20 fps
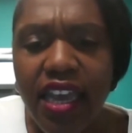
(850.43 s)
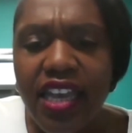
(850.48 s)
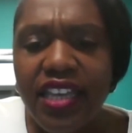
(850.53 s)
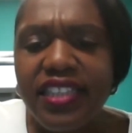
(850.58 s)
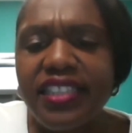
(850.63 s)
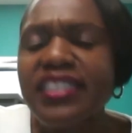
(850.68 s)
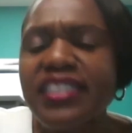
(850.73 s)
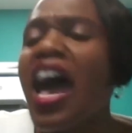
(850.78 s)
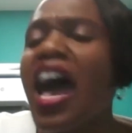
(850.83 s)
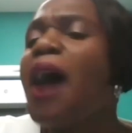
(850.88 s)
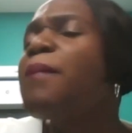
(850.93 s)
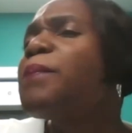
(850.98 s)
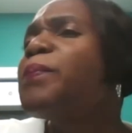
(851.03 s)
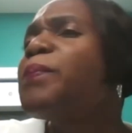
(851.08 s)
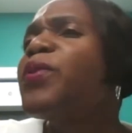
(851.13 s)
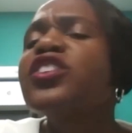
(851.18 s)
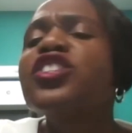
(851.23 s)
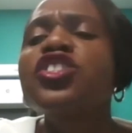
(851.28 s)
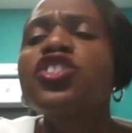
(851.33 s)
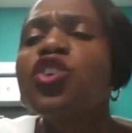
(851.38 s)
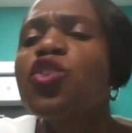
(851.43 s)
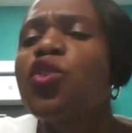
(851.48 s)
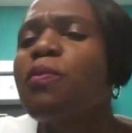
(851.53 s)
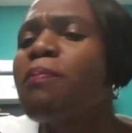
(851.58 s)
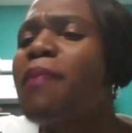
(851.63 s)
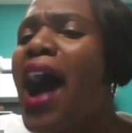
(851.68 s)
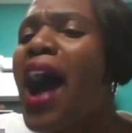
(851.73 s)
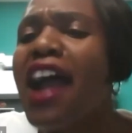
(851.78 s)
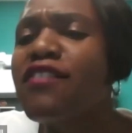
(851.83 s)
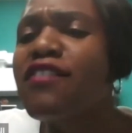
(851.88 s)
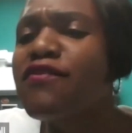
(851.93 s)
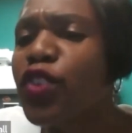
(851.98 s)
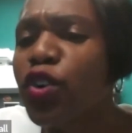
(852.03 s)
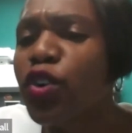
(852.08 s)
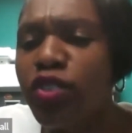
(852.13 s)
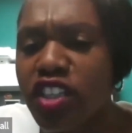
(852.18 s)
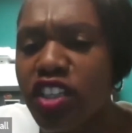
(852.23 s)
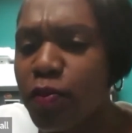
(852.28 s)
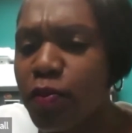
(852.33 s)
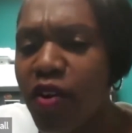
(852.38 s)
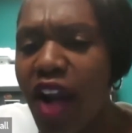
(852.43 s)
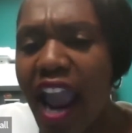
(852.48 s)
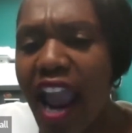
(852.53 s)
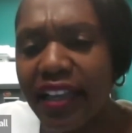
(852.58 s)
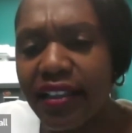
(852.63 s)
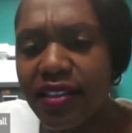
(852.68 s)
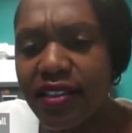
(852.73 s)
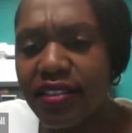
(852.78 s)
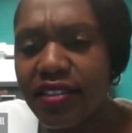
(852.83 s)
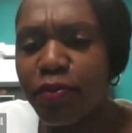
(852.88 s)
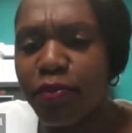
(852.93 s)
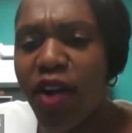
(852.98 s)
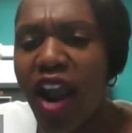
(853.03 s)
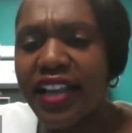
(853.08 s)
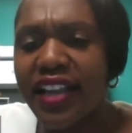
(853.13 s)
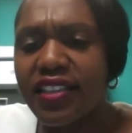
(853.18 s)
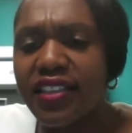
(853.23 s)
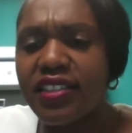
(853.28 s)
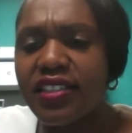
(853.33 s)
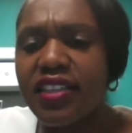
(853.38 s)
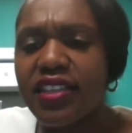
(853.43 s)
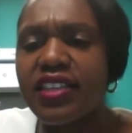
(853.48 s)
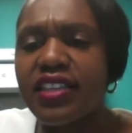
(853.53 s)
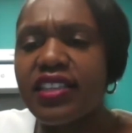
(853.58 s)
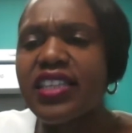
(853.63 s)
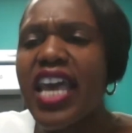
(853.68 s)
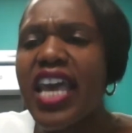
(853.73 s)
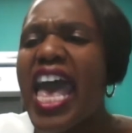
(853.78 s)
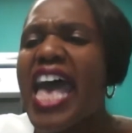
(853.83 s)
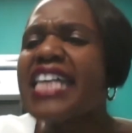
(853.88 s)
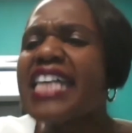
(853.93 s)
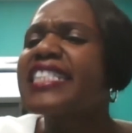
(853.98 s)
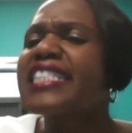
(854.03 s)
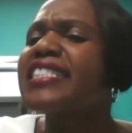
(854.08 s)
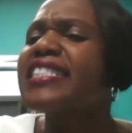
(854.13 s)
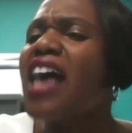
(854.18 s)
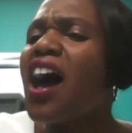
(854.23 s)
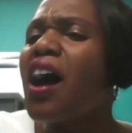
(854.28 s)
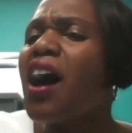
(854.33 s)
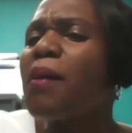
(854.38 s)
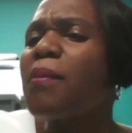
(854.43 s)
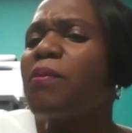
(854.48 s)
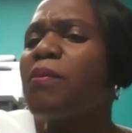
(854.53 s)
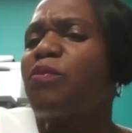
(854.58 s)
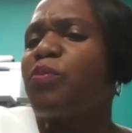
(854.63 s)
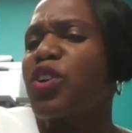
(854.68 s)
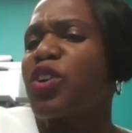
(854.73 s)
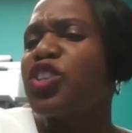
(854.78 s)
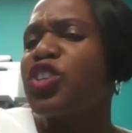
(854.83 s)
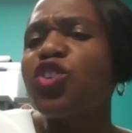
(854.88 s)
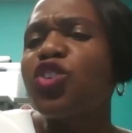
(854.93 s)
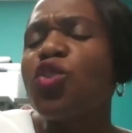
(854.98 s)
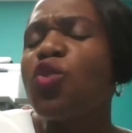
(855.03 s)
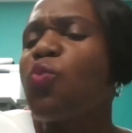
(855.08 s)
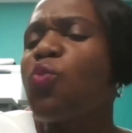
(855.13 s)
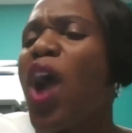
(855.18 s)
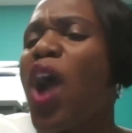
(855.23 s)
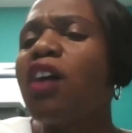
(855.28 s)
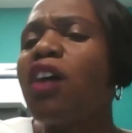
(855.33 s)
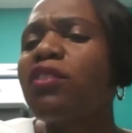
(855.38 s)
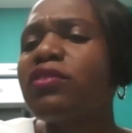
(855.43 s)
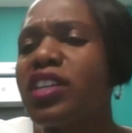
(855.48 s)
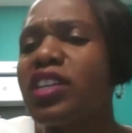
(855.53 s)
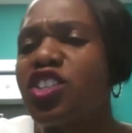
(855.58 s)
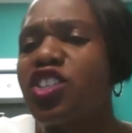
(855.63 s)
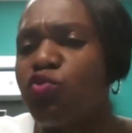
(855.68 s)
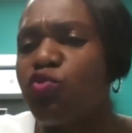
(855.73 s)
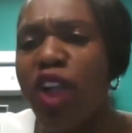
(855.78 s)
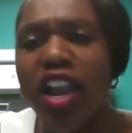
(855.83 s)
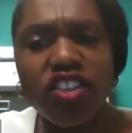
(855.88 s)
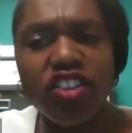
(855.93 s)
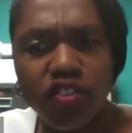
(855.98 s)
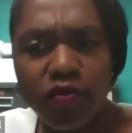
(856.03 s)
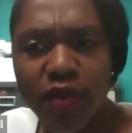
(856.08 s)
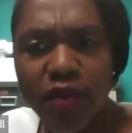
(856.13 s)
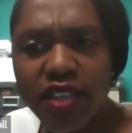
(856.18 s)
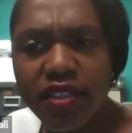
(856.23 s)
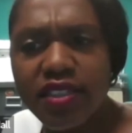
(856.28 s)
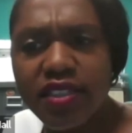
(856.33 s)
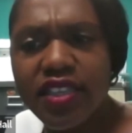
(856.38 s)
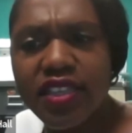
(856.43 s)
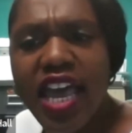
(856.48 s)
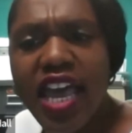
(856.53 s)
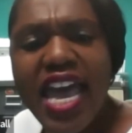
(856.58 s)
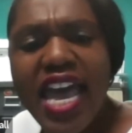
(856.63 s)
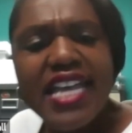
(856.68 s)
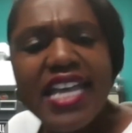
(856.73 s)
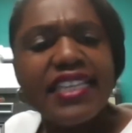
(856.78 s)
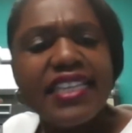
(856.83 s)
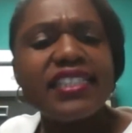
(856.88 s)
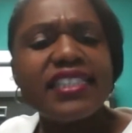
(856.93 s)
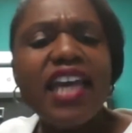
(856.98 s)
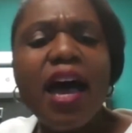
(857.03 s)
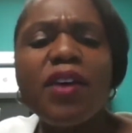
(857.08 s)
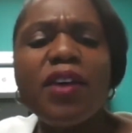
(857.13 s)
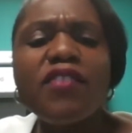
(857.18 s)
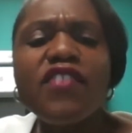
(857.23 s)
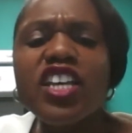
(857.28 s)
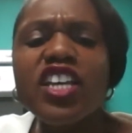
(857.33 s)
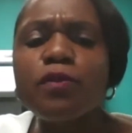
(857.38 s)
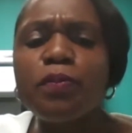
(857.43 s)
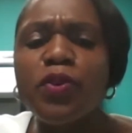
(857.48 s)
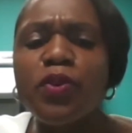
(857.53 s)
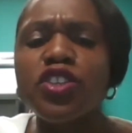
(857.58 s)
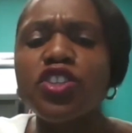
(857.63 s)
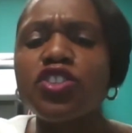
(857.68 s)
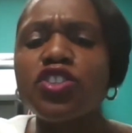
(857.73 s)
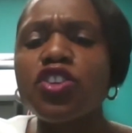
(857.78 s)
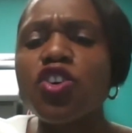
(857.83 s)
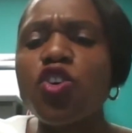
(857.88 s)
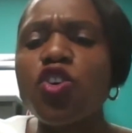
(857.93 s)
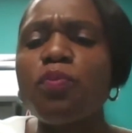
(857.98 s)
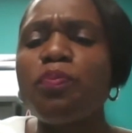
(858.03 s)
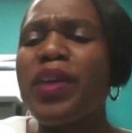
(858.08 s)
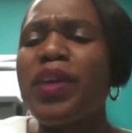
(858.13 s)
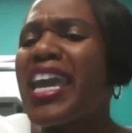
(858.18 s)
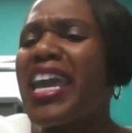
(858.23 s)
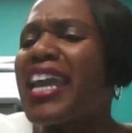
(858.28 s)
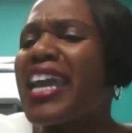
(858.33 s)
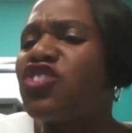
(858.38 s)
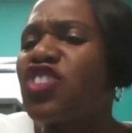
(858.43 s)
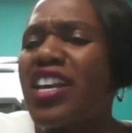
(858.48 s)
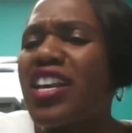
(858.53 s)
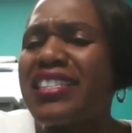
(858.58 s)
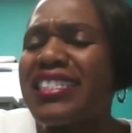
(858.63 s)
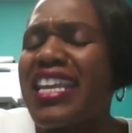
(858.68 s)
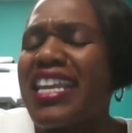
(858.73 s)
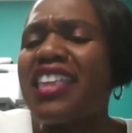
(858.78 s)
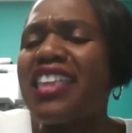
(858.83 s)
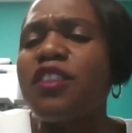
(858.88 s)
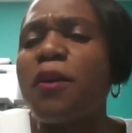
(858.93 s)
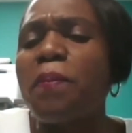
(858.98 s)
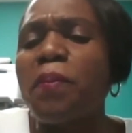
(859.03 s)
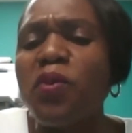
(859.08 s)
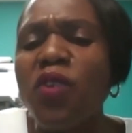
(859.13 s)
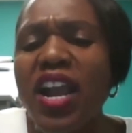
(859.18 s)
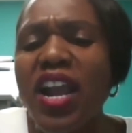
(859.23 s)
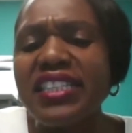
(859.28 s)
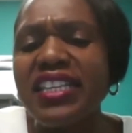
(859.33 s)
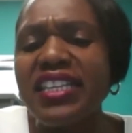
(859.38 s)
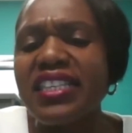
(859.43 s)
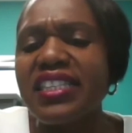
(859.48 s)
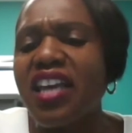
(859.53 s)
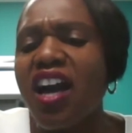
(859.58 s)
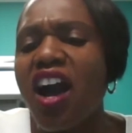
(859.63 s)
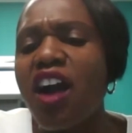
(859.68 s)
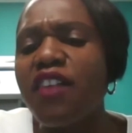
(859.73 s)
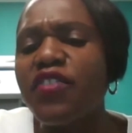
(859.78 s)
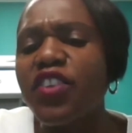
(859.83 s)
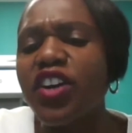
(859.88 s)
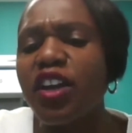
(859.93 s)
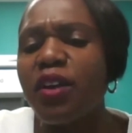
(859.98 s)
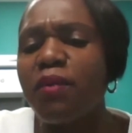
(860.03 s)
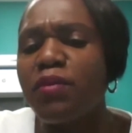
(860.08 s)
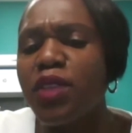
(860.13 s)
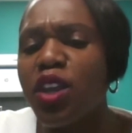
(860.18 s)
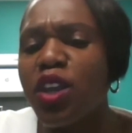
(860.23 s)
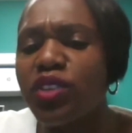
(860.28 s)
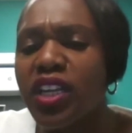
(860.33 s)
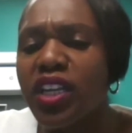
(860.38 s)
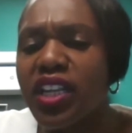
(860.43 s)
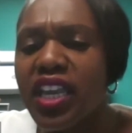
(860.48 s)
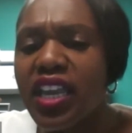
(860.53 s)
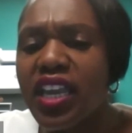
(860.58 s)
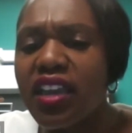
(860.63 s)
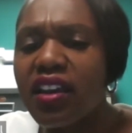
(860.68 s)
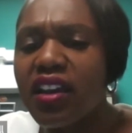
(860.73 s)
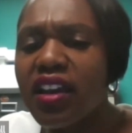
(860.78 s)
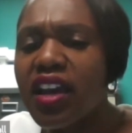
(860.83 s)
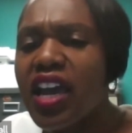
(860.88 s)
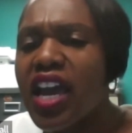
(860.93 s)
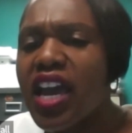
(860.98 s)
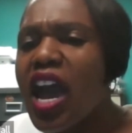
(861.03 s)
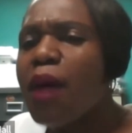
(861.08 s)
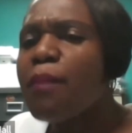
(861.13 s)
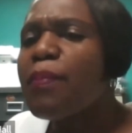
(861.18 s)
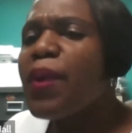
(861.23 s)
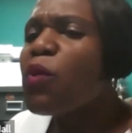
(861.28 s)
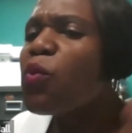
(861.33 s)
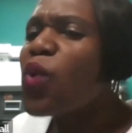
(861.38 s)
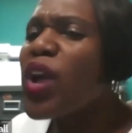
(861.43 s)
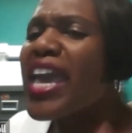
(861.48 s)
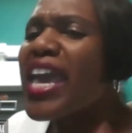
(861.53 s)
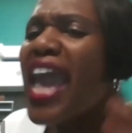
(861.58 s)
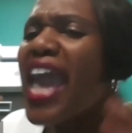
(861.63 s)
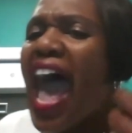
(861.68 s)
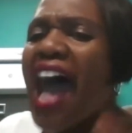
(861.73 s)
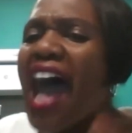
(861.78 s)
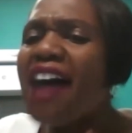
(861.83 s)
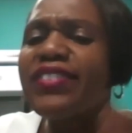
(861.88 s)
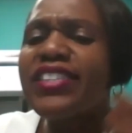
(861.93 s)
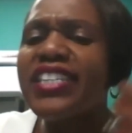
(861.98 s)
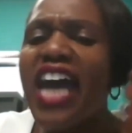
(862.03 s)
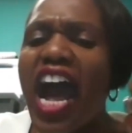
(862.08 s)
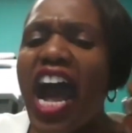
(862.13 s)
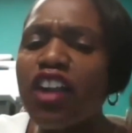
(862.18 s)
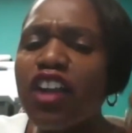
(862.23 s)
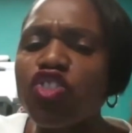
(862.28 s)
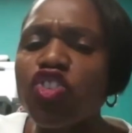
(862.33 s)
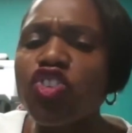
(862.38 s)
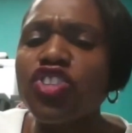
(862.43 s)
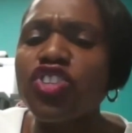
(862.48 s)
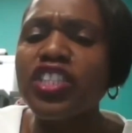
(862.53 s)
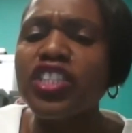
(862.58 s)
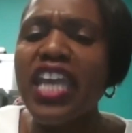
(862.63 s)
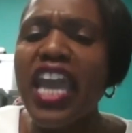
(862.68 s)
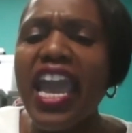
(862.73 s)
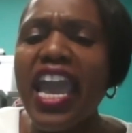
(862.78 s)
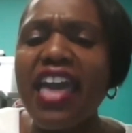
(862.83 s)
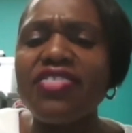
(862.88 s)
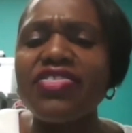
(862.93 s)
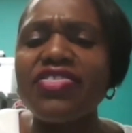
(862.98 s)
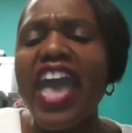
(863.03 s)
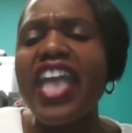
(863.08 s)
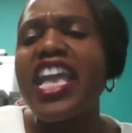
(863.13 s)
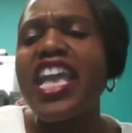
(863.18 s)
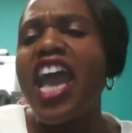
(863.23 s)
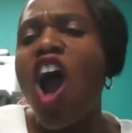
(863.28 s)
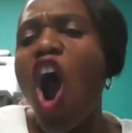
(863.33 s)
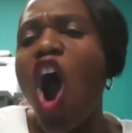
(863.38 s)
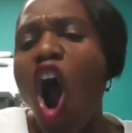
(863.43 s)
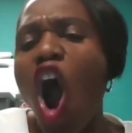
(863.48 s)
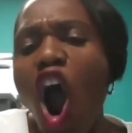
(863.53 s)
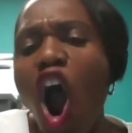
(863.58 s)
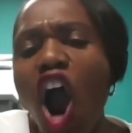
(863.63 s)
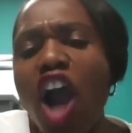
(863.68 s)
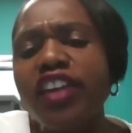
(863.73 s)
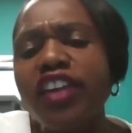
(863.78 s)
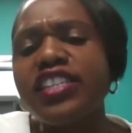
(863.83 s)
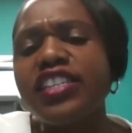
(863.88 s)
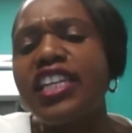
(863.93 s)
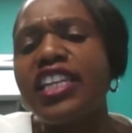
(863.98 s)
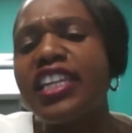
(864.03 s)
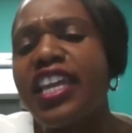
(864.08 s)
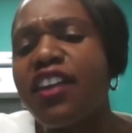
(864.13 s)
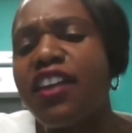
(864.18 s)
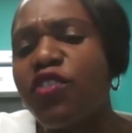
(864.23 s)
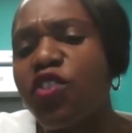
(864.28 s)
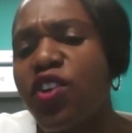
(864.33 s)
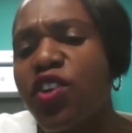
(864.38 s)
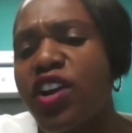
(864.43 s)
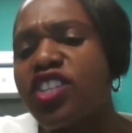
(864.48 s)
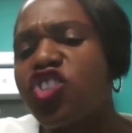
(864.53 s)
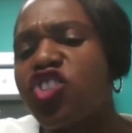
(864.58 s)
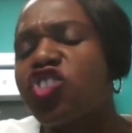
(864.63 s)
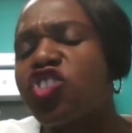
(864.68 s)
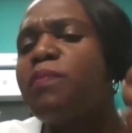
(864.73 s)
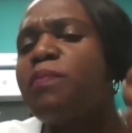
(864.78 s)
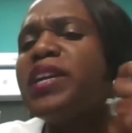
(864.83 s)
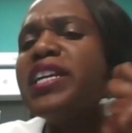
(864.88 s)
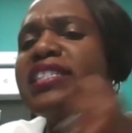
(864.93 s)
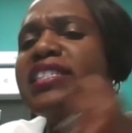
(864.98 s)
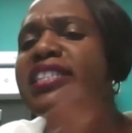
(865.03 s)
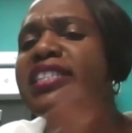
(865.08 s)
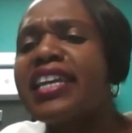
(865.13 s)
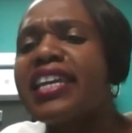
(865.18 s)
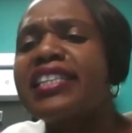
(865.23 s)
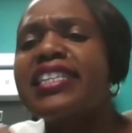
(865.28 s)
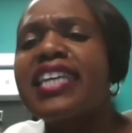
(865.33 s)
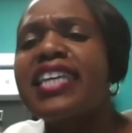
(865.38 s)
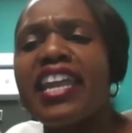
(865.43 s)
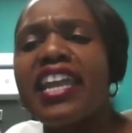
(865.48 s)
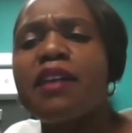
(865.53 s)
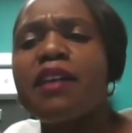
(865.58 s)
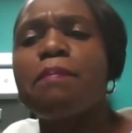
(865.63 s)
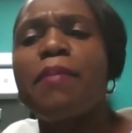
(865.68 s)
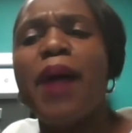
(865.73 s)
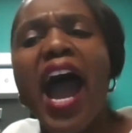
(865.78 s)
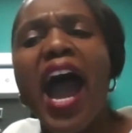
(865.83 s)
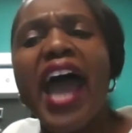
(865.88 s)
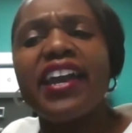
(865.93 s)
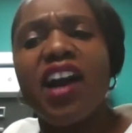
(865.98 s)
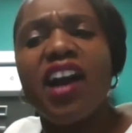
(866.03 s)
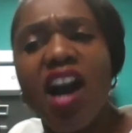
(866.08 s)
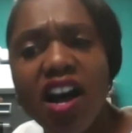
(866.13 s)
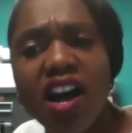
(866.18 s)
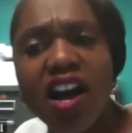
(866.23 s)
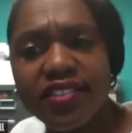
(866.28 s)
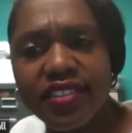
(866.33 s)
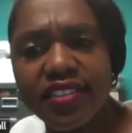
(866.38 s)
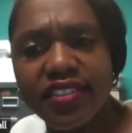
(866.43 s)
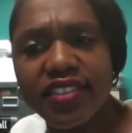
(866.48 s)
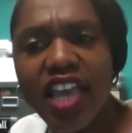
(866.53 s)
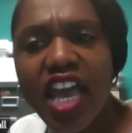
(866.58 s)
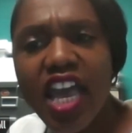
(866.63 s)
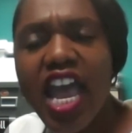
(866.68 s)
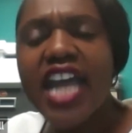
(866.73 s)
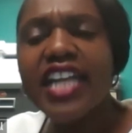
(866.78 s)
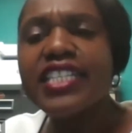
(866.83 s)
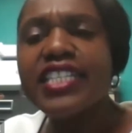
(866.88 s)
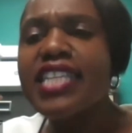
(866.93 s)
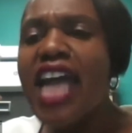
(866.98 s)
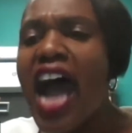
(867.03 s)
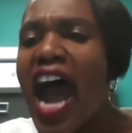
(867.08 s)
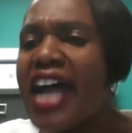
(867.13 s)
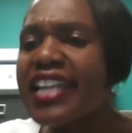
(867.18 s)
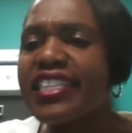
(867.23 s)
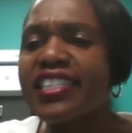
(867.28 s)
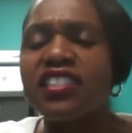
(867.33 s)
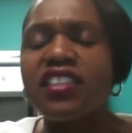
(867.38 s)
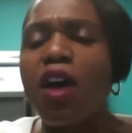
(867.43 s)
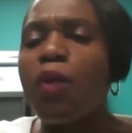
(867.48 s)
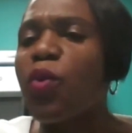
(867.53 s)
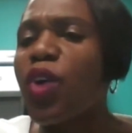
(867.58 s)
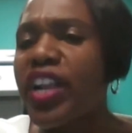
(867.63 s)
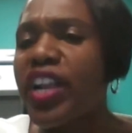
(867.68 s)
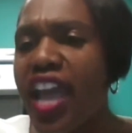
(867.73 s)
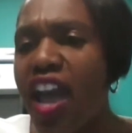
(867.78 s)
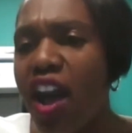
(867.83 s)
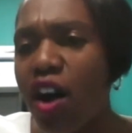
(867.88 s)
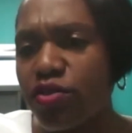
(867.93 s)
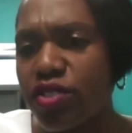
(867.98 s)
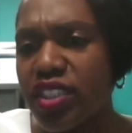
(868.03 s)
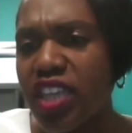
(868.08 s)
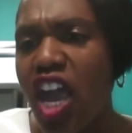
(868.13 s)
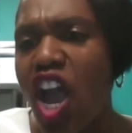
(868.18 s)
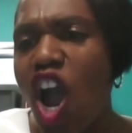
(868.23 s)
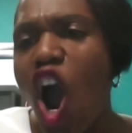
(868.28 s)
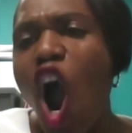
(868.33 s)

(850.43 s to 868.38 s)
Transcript: Some pursue mindfulness practices. Some pursue wellness regimens. Some of us pursue being just in the presence of community. But we have to understand that our deliverance should be dictated by us, not someone else.